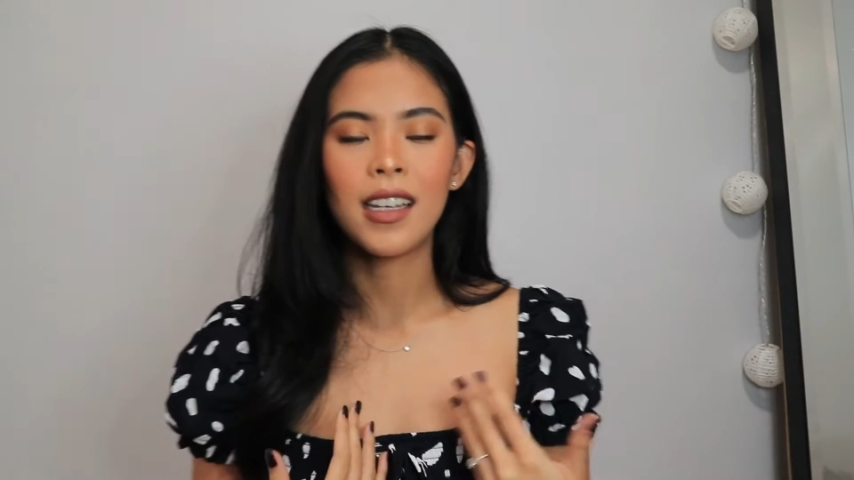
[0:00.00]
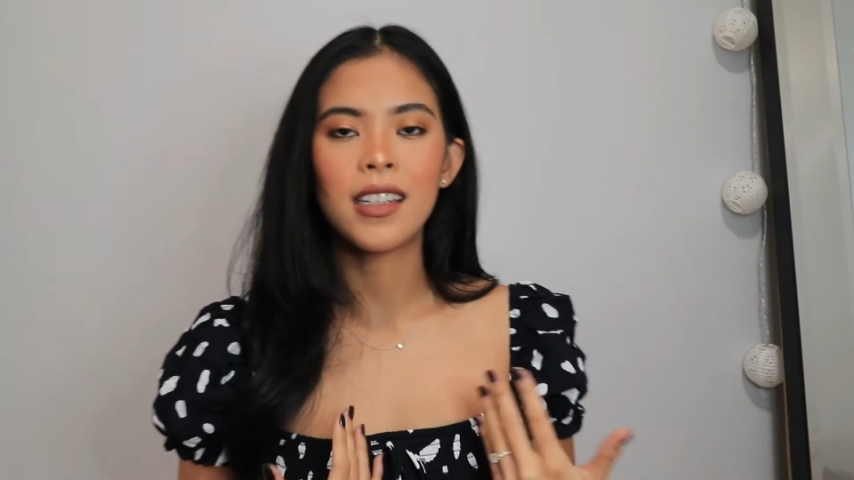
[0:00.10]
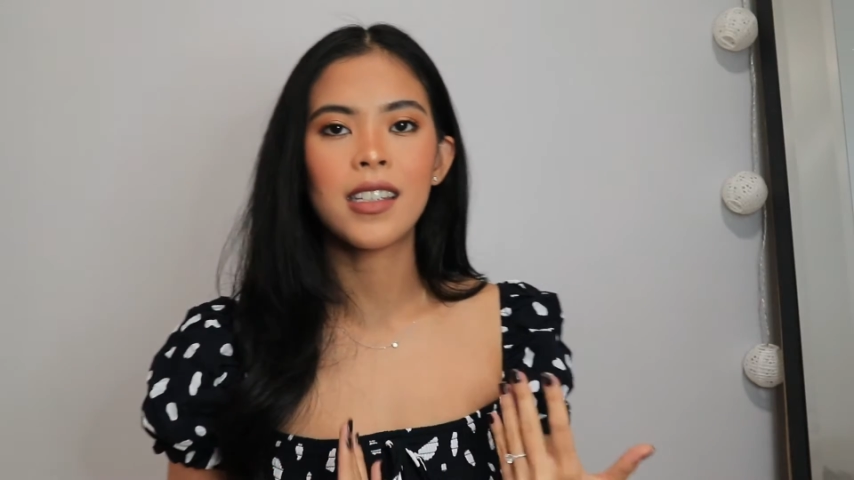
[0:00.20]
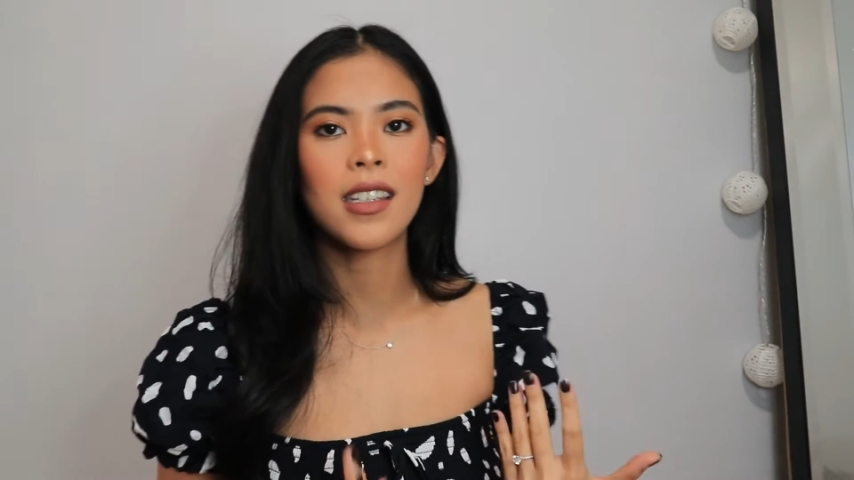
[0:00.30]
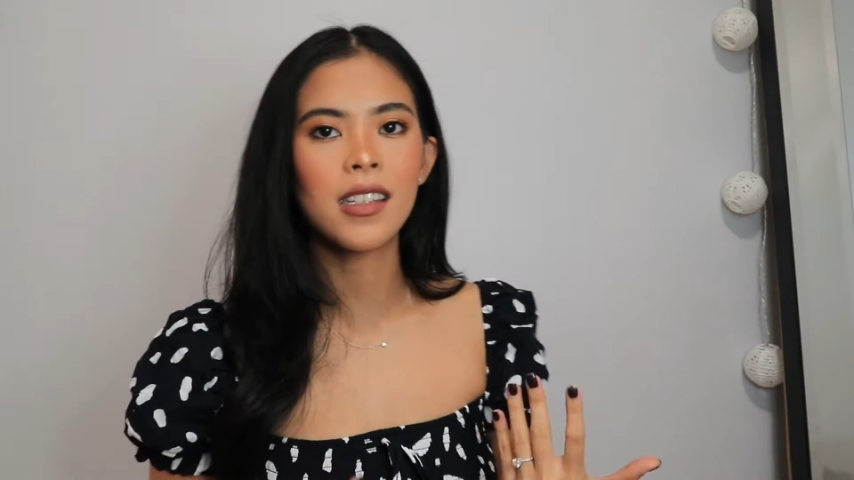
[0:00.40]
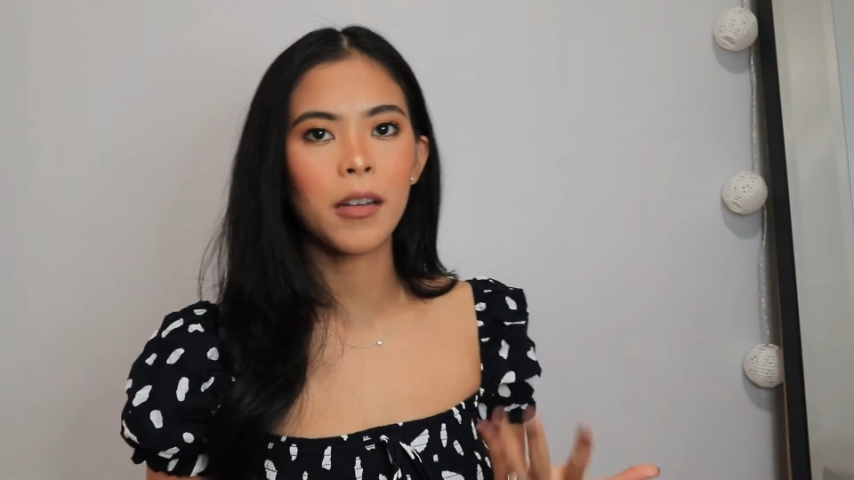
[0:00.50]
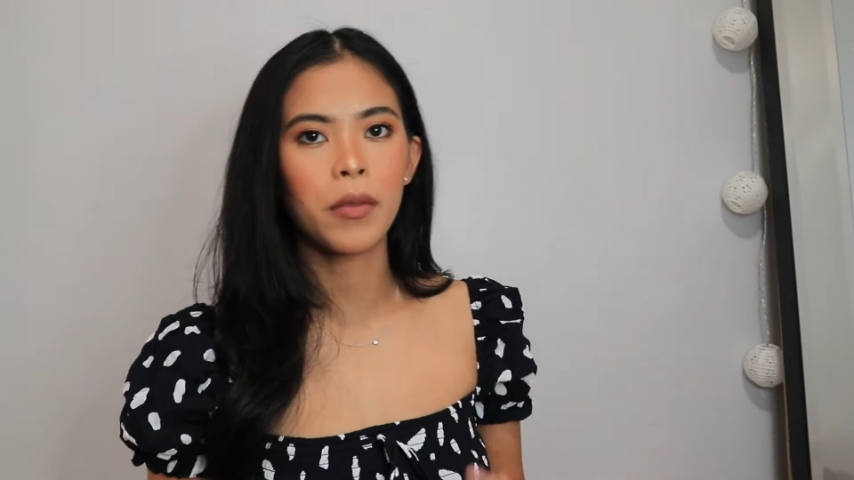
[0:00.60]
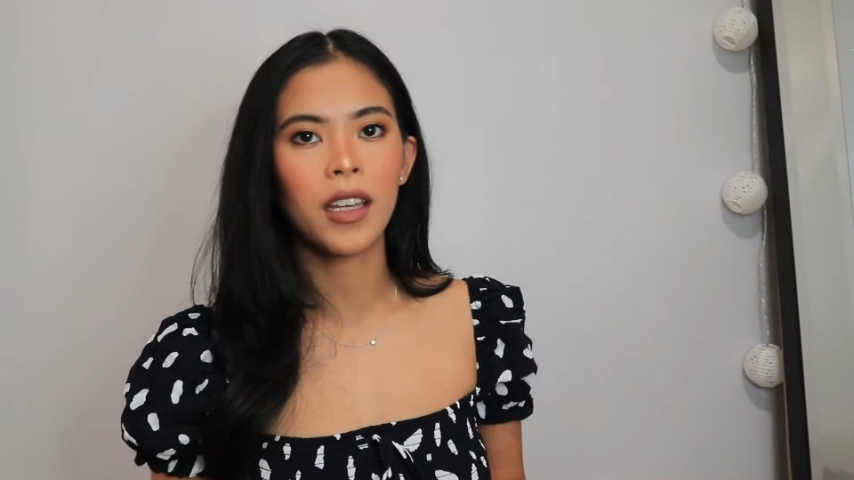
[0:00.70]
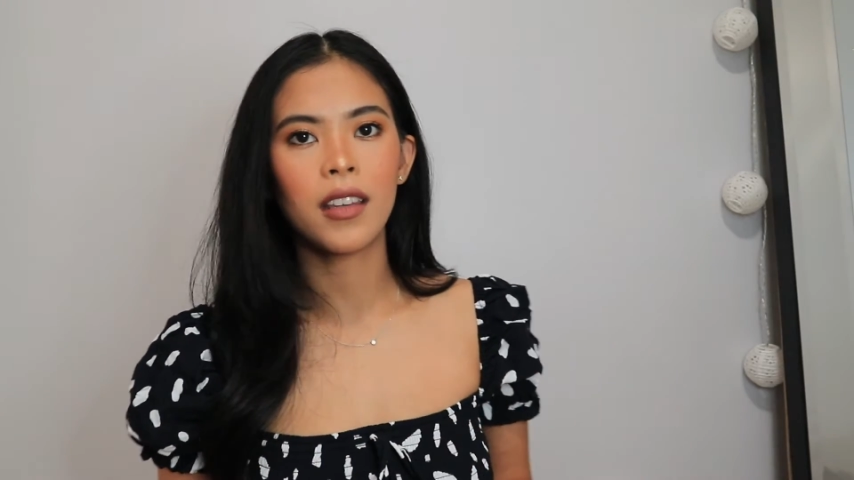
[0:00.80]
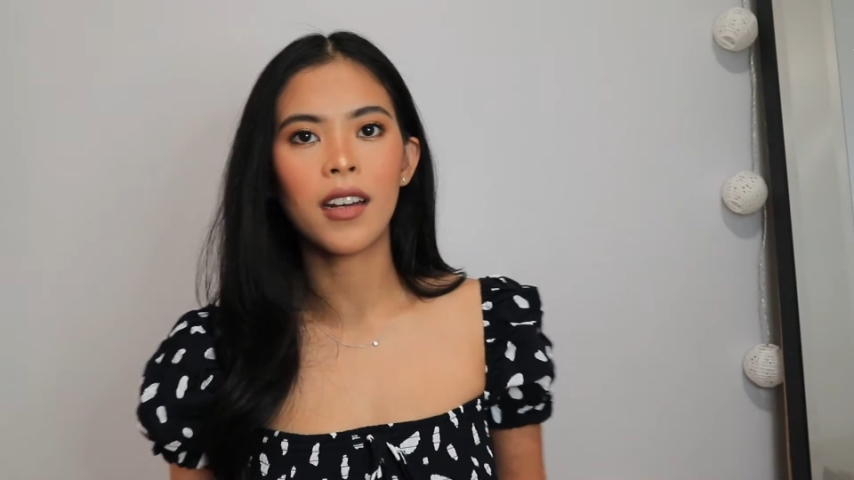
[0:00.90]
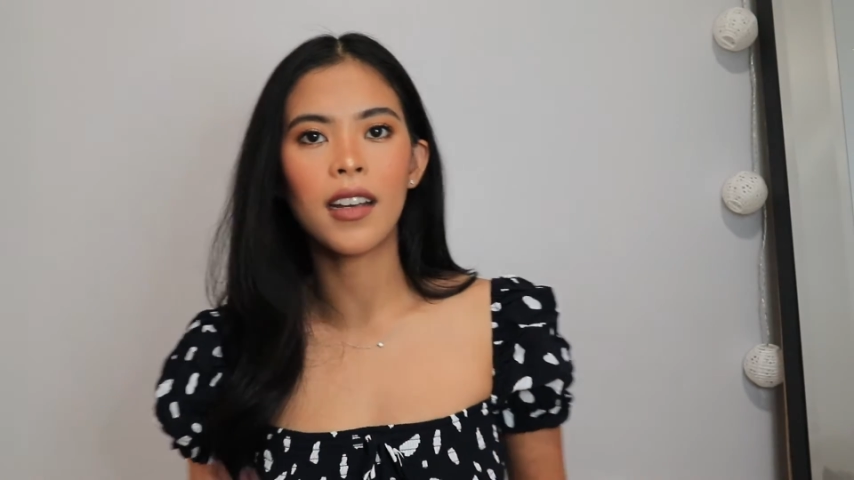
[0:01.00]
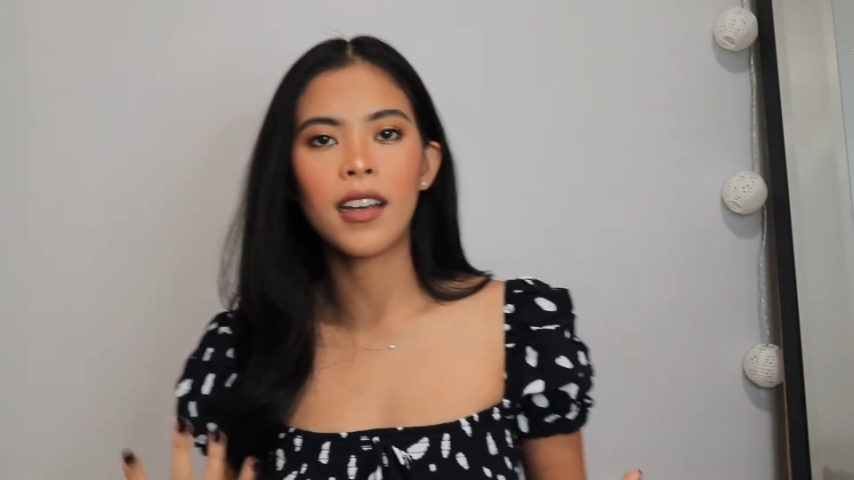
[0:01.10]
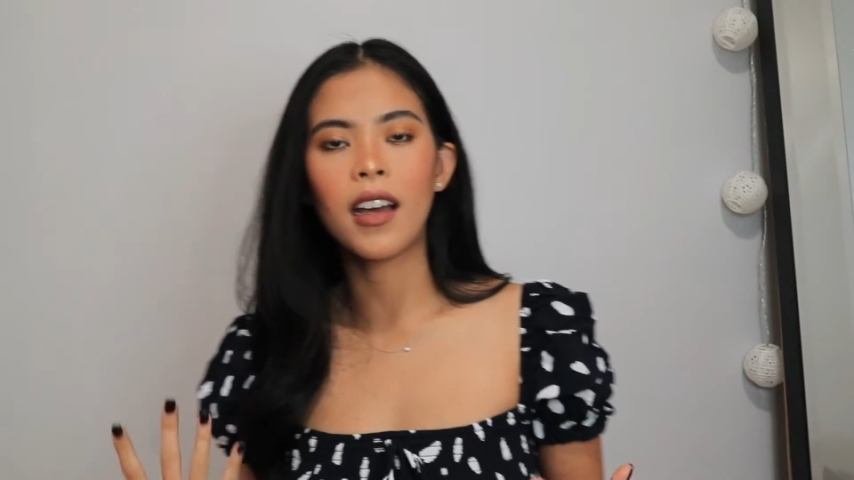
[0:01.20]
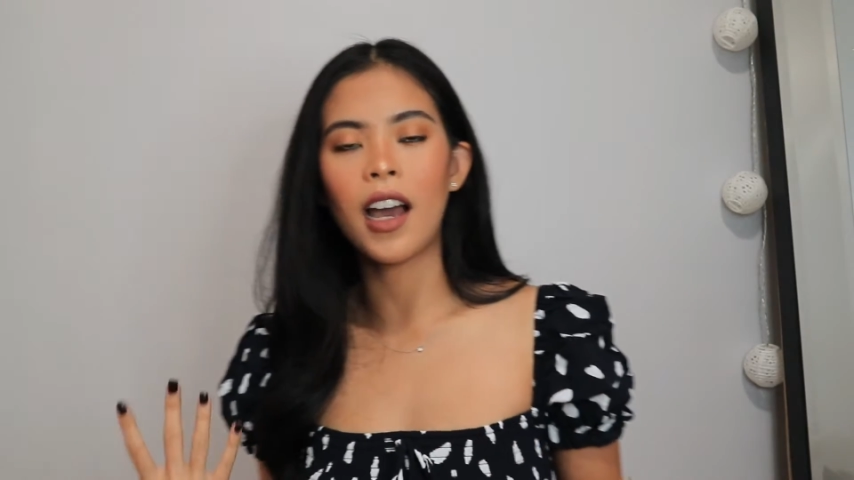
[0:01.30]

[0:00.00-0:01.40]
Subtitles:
it's something that